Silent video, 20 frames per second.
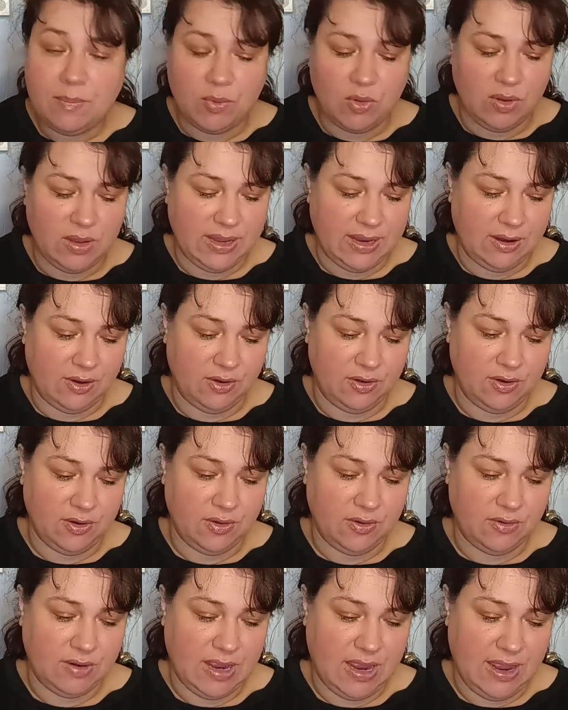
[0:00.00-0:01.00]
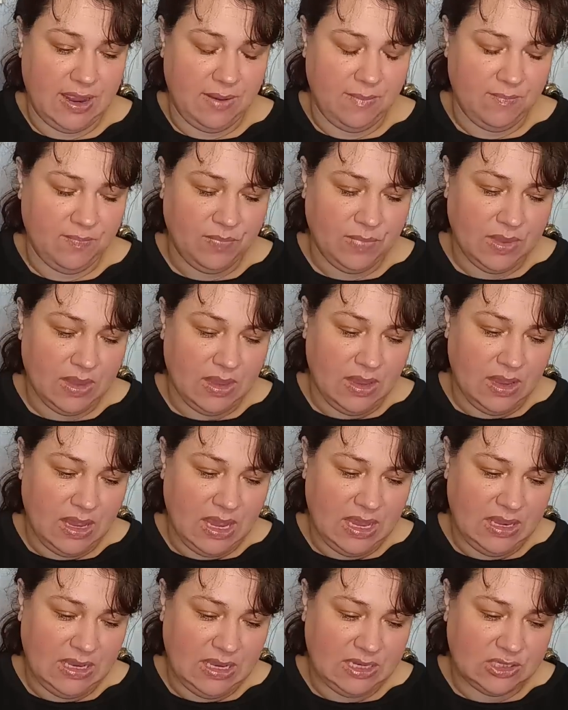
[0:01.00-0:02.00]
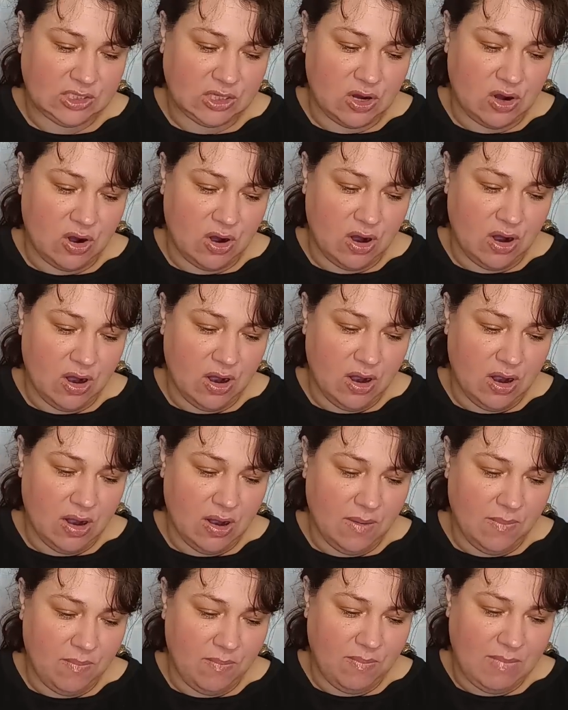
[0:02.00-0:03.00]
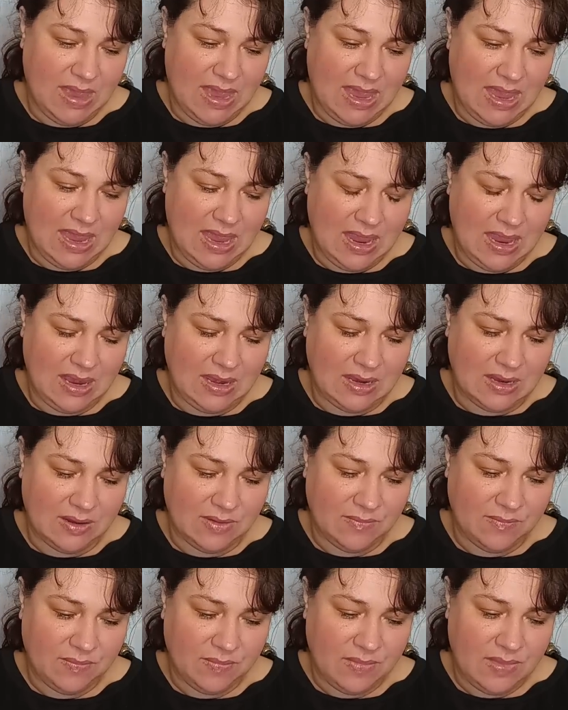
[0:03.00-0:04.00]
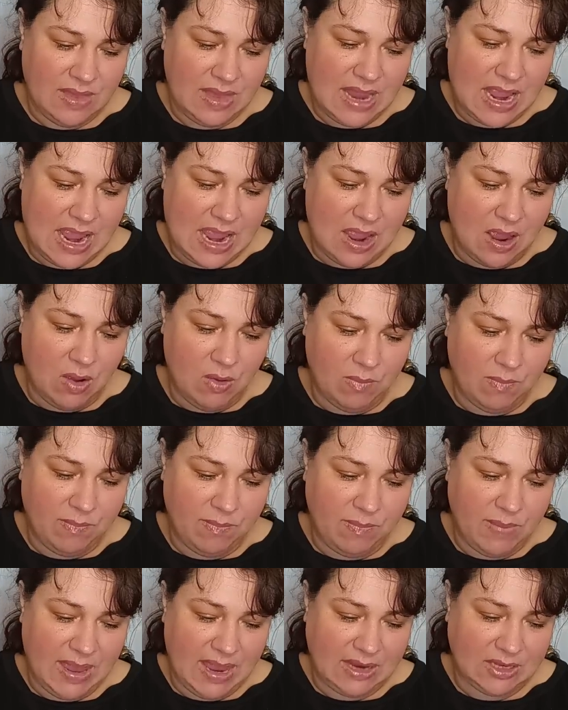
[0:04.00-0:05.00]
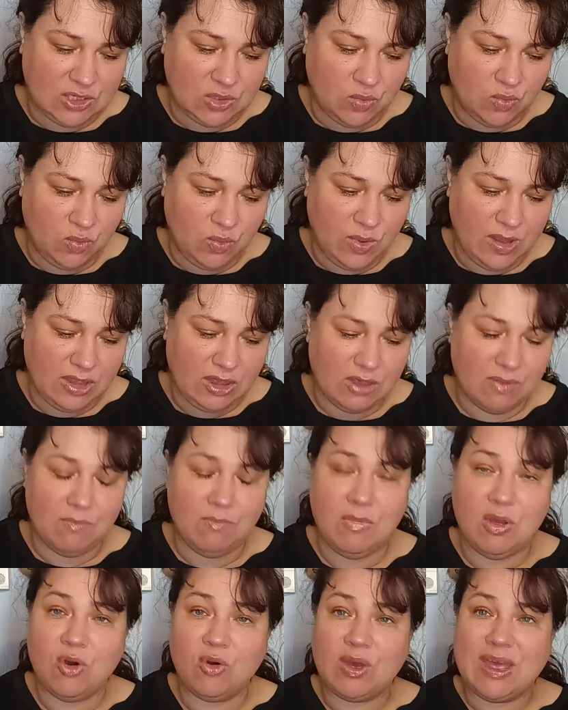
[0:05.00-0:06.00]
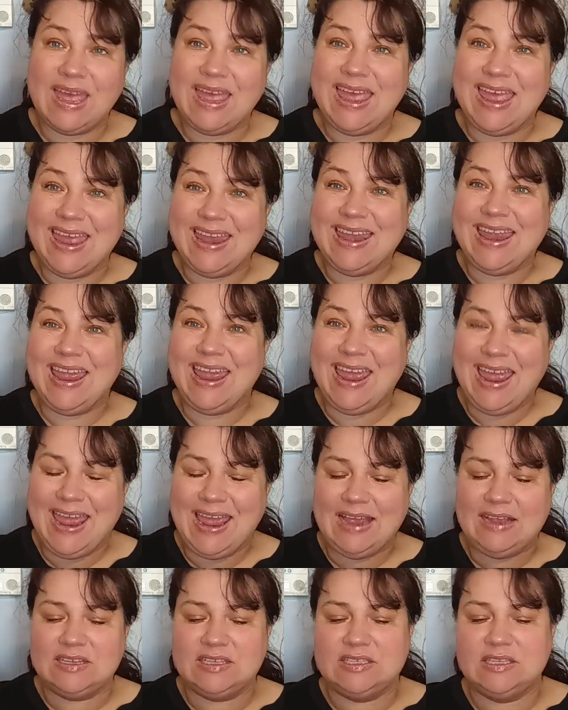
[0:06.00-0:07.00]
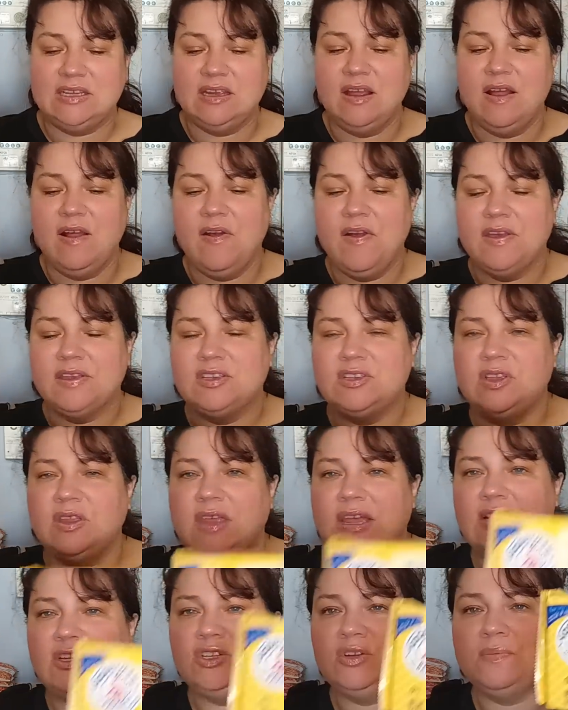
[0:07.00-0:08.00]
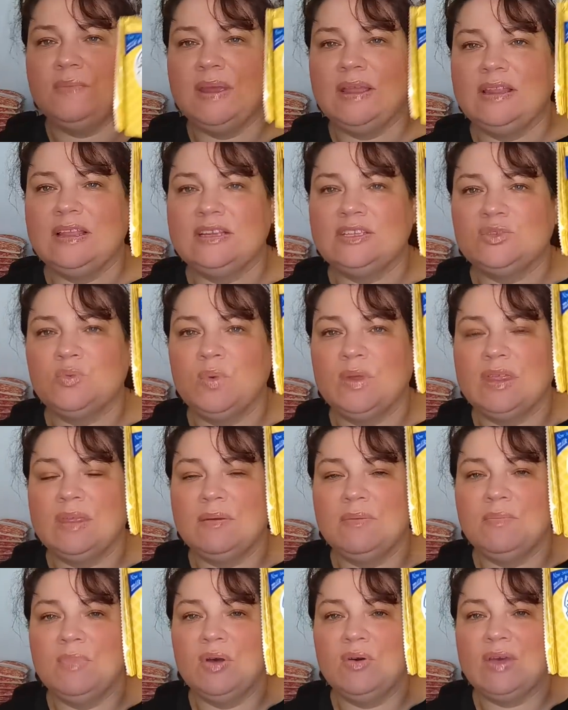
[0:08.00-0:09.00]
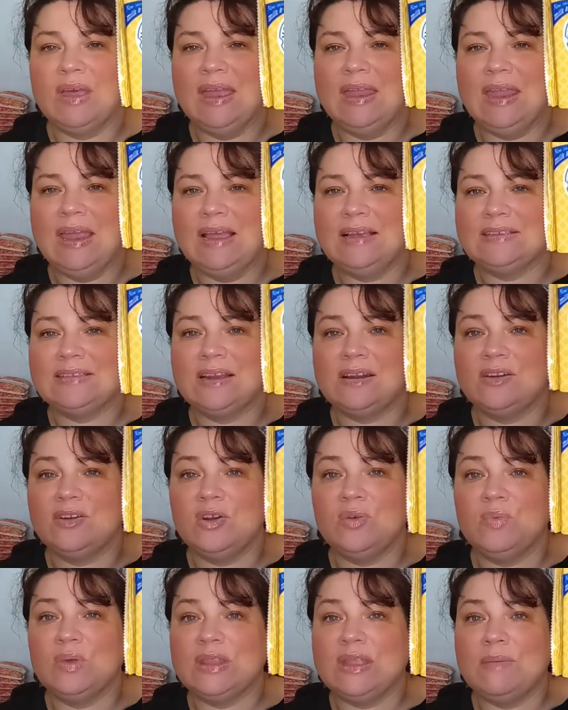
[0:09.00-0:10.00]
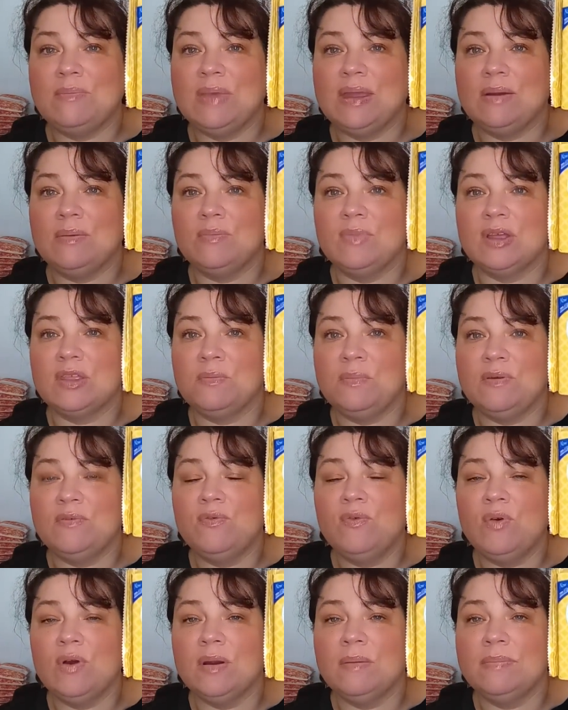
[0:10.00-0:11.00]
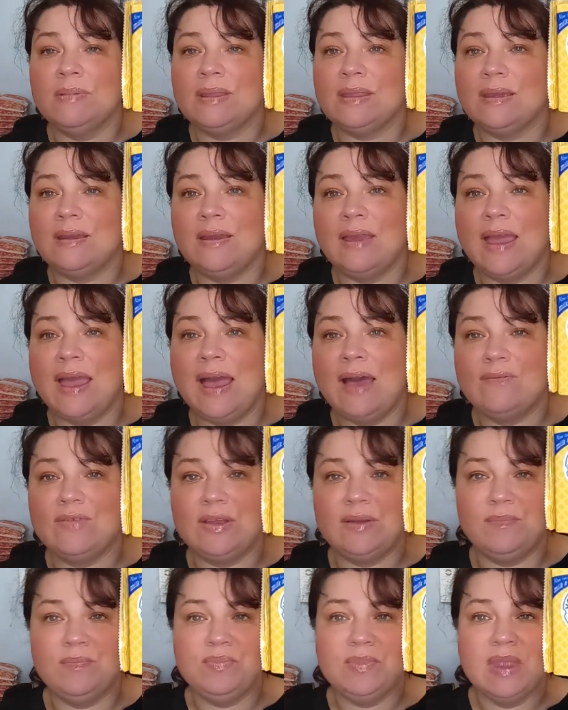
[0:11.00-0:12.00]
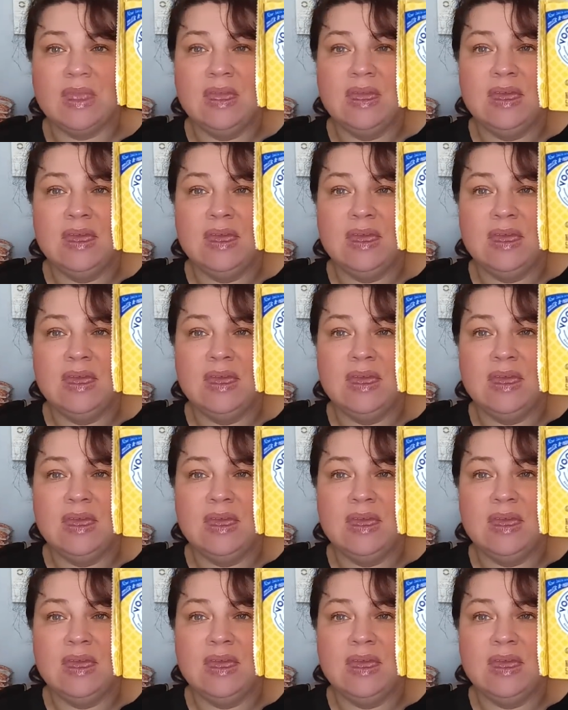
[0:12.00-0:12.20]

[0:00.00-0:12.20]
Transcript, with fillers: layered, okay? And these are made now baked with milk and eggs. So they do make this with milk and eggs. I don't know what they made them with before, but there you have it.